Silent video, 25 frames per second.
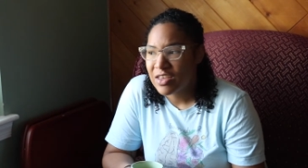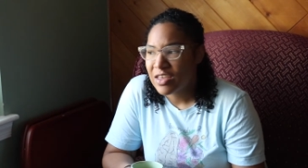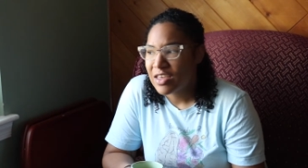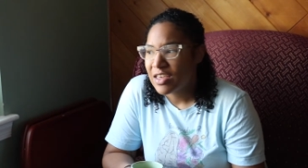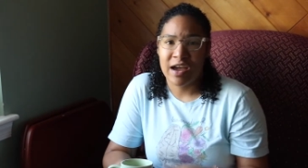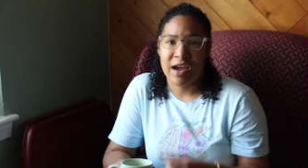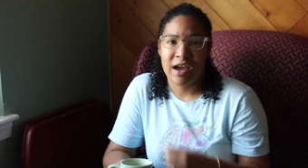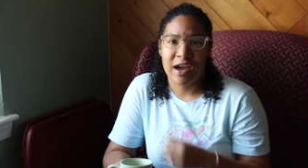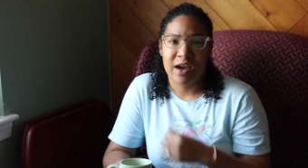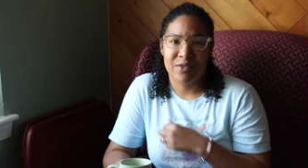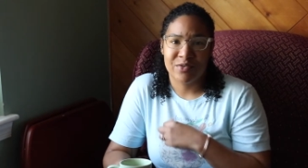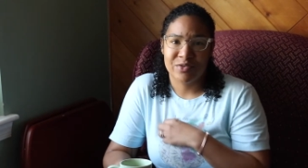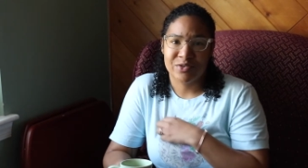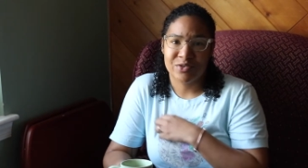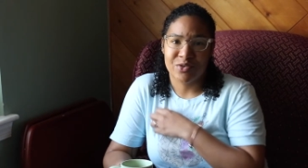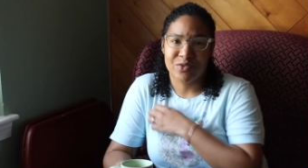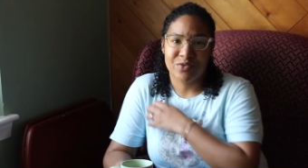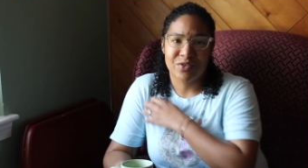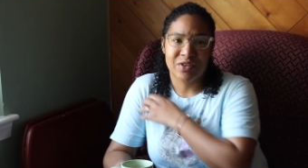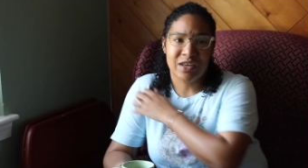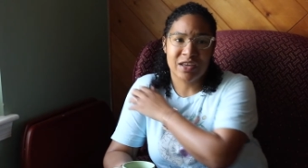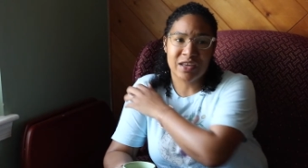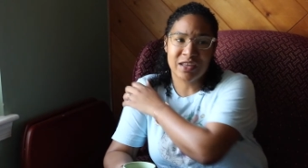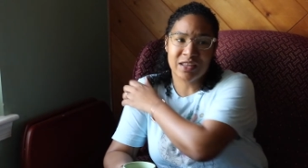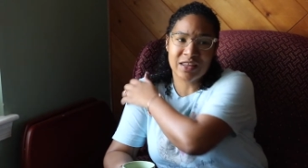I was
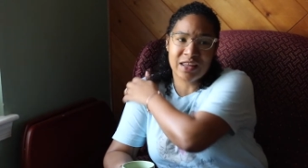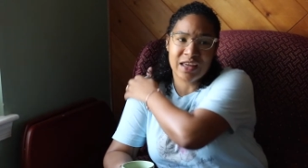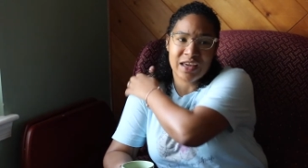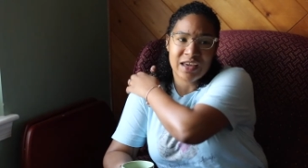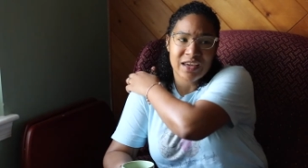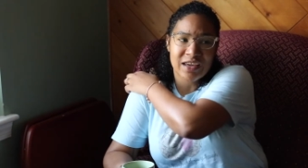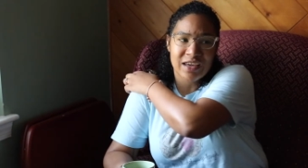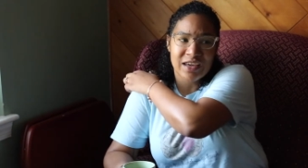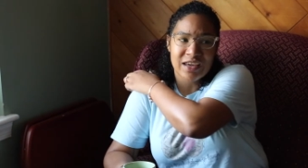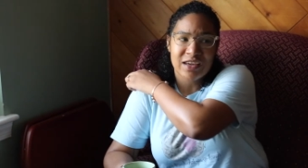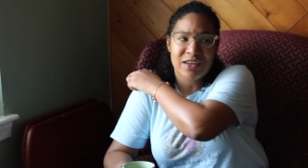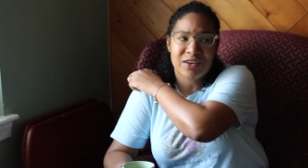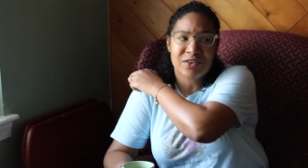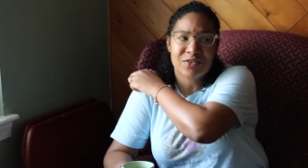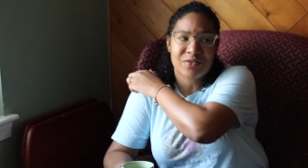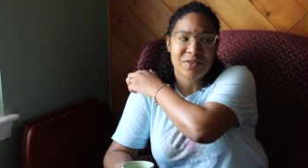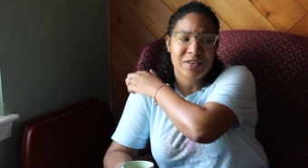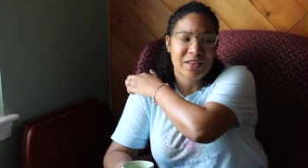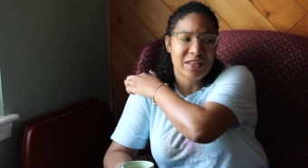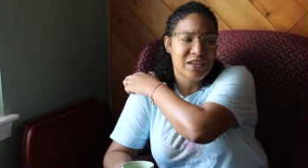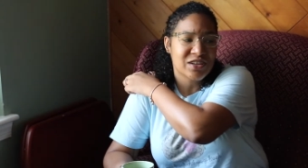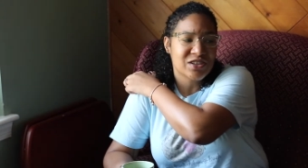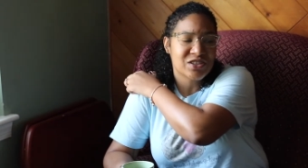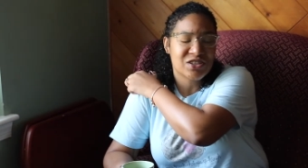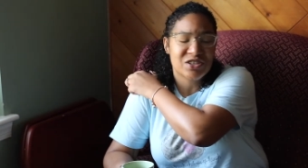only like in a
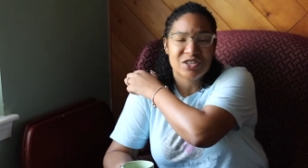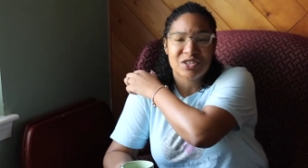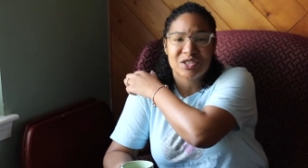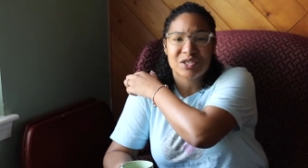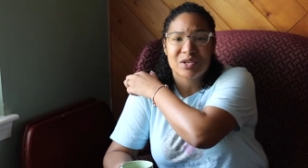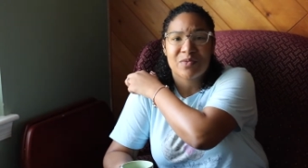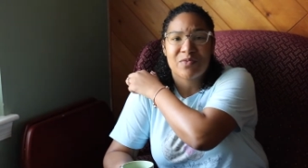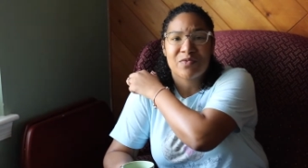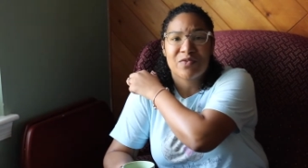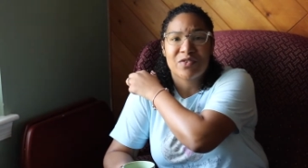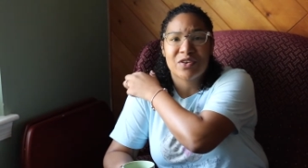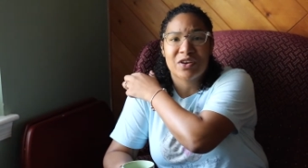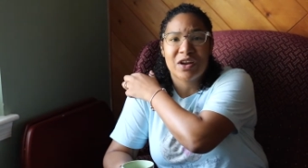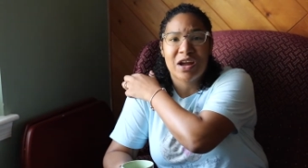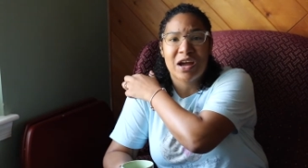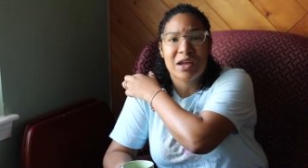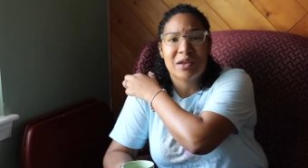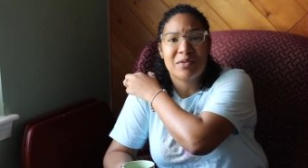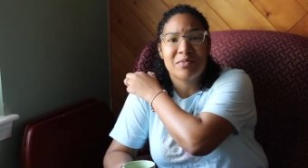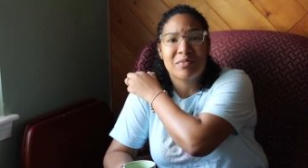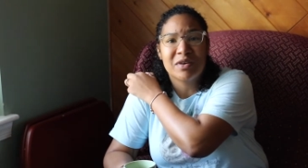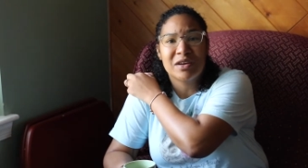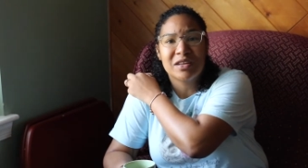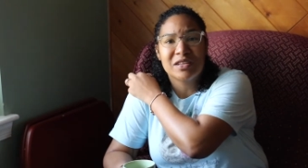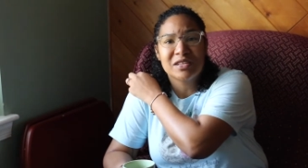relationship for nine
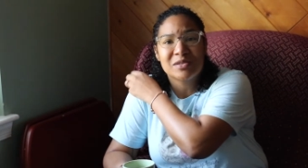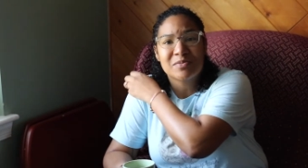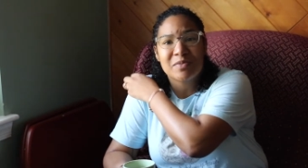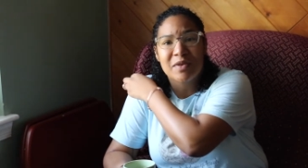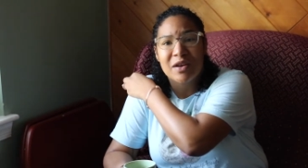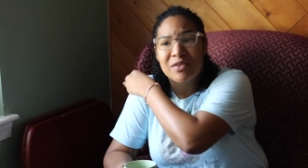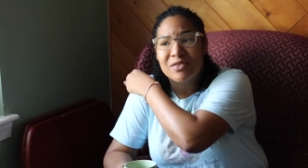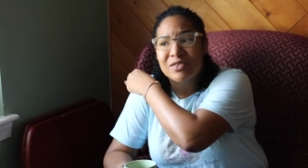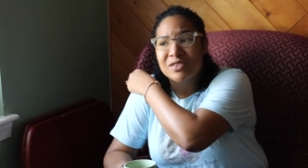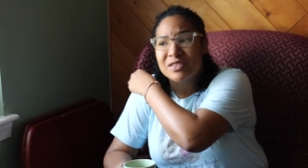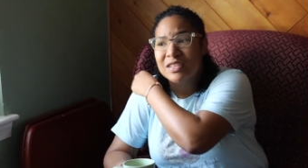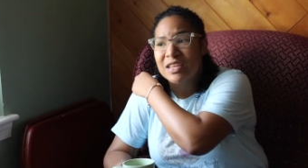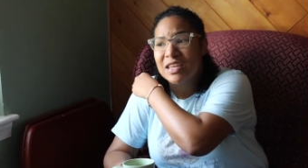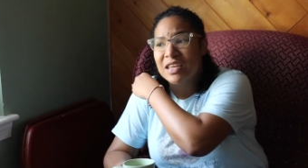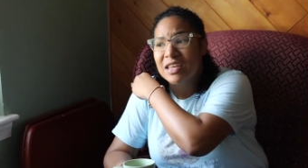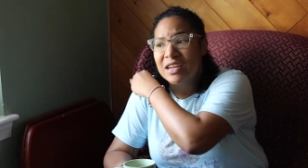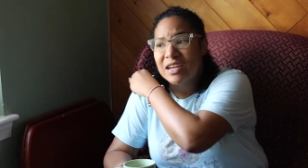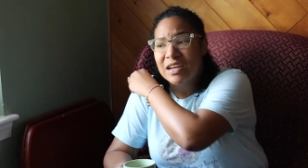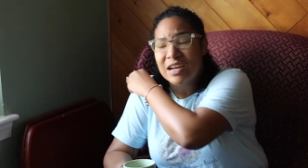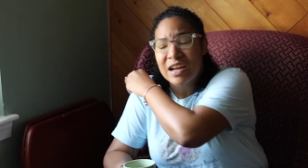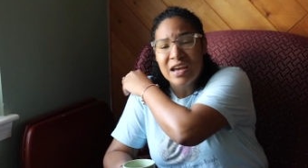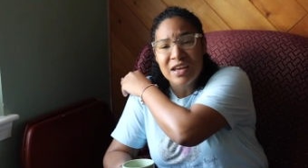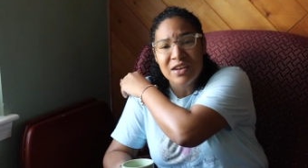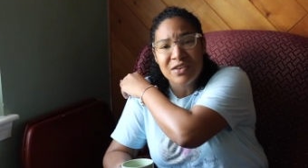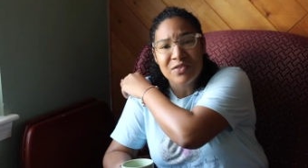months, but I was in
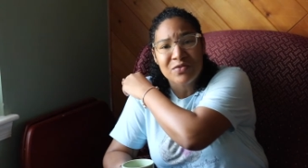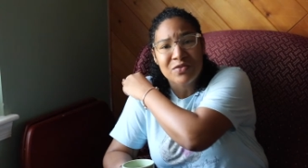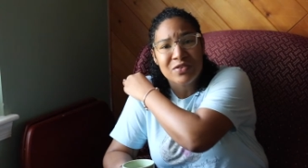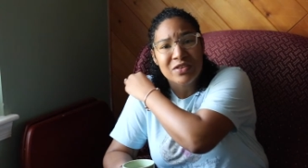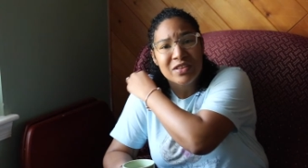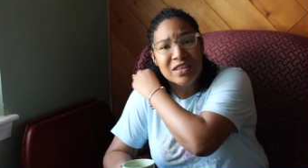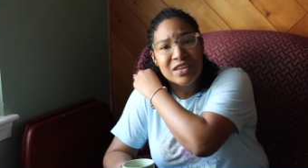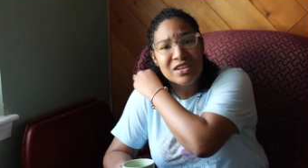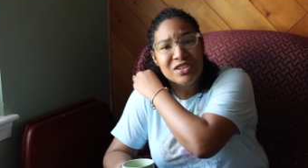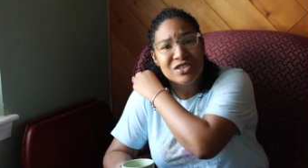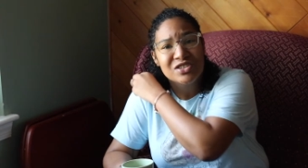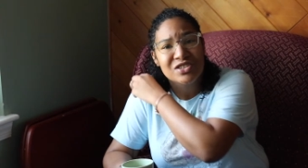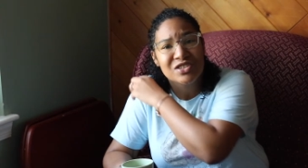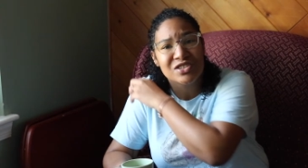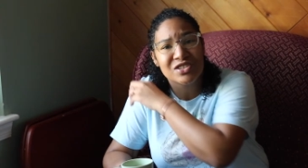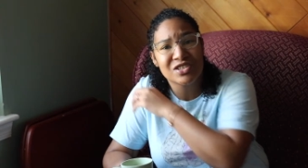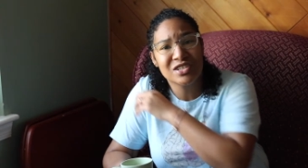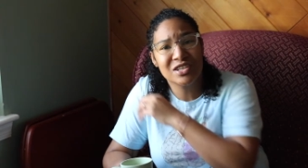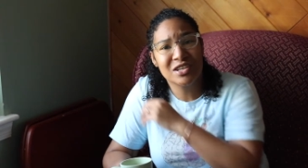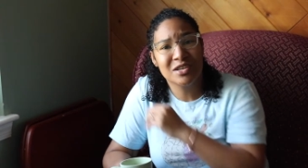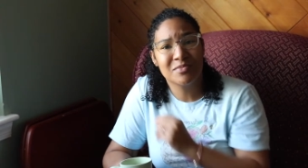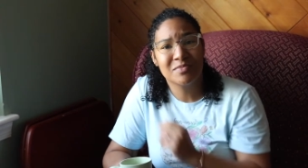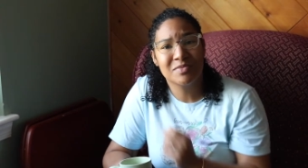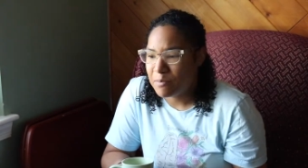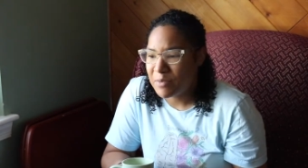and out of
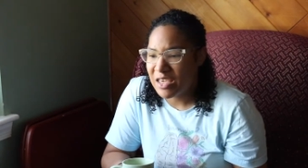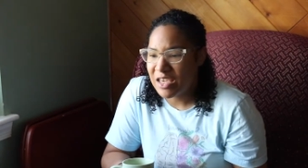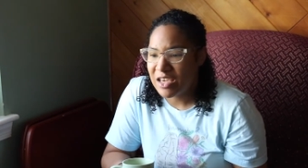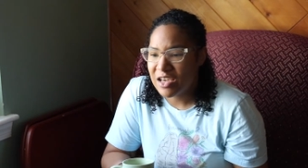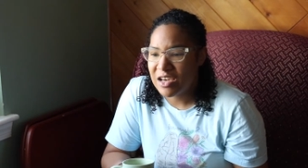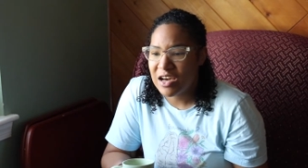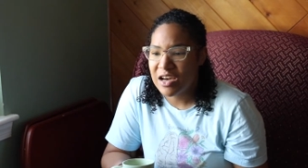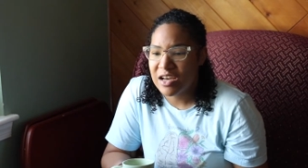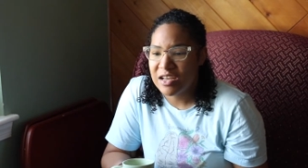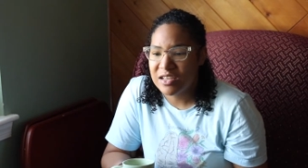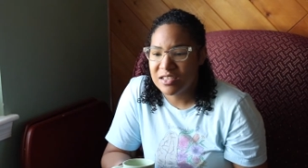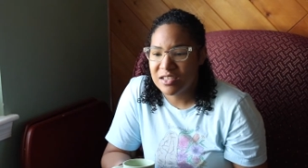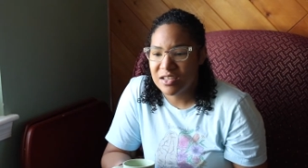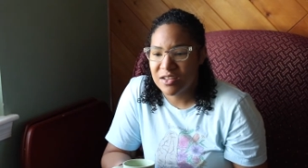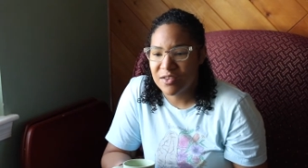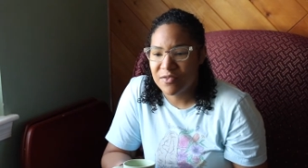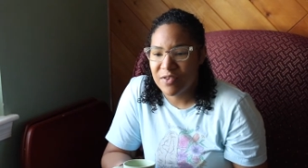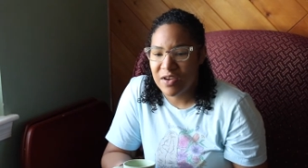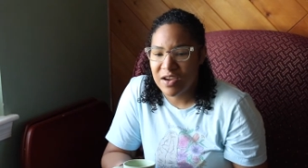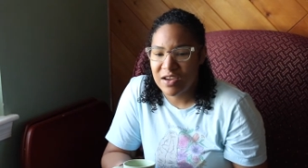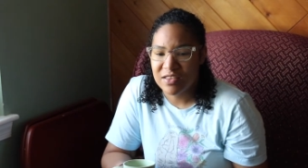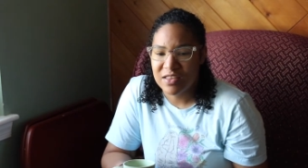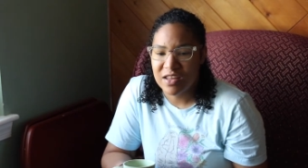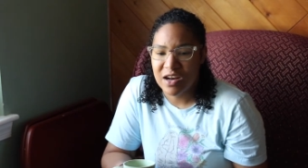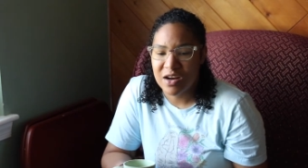relationships because of the
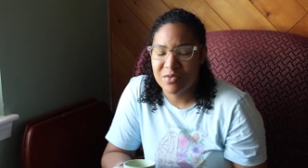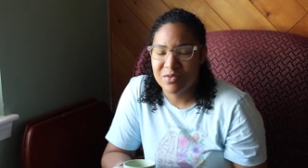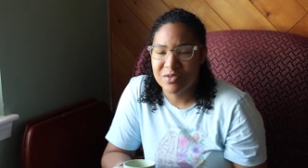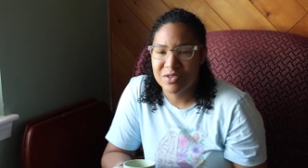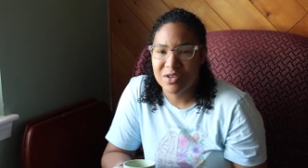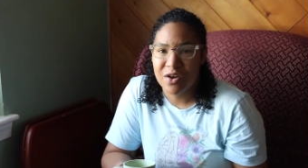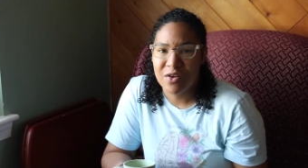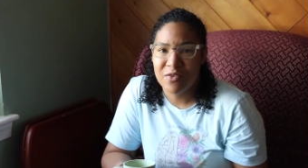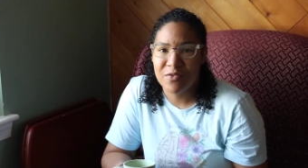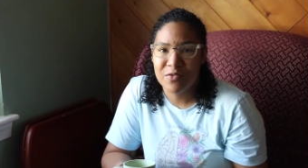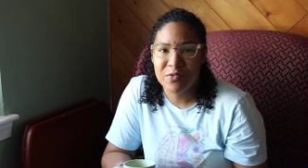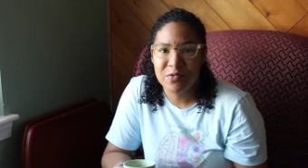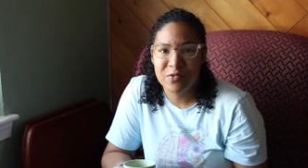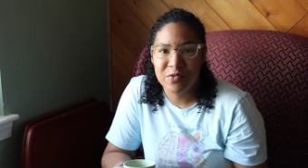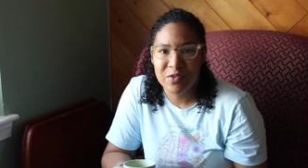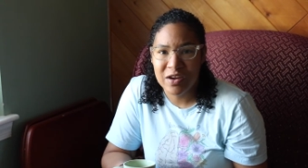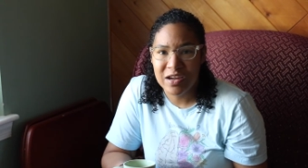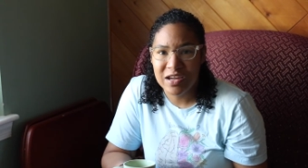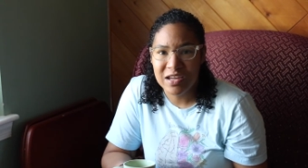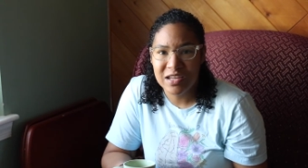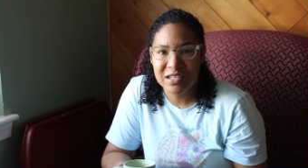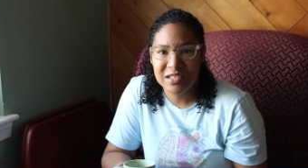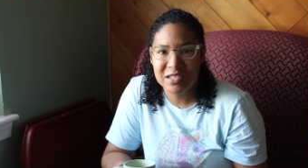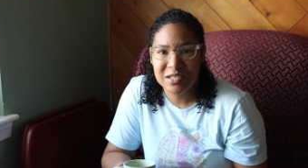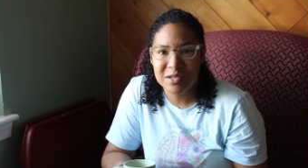fact that I was
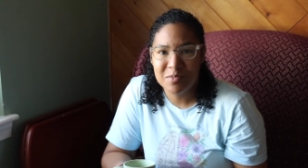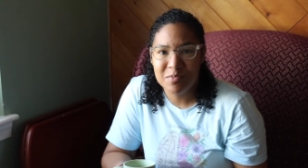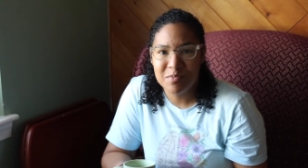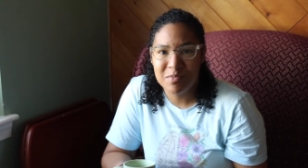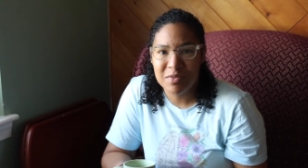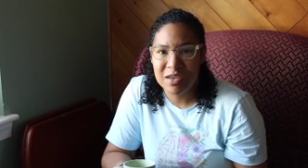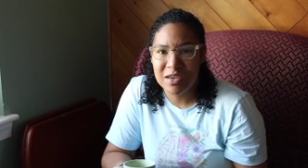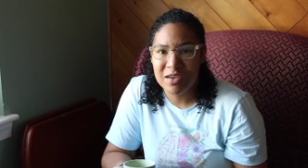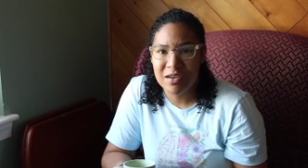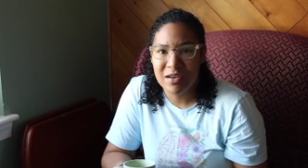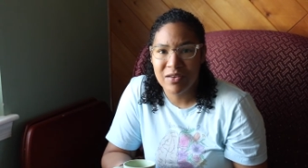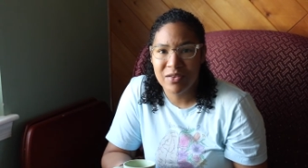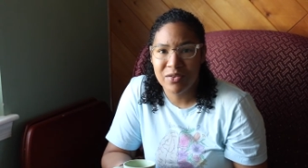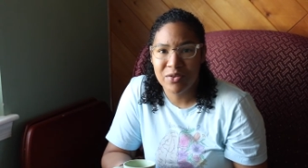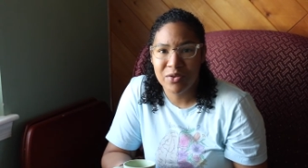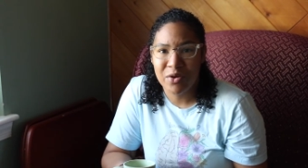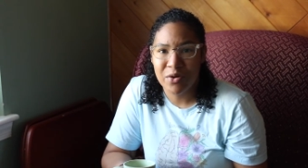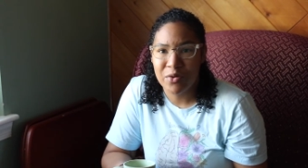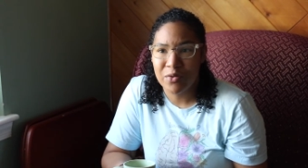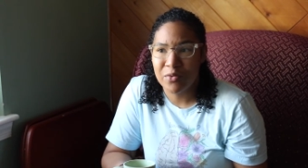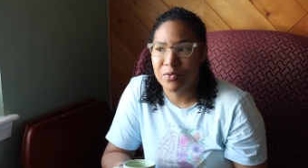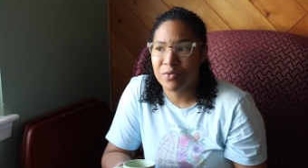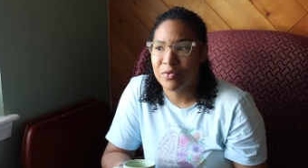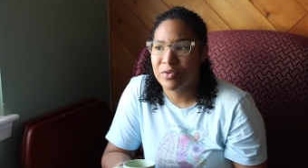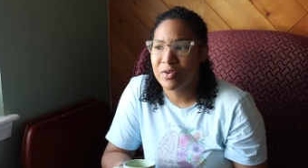afraid to be
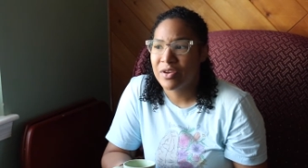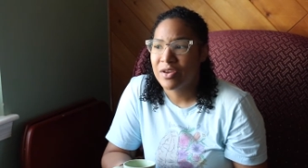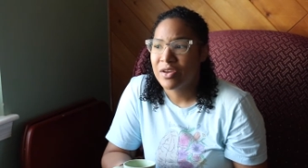alone.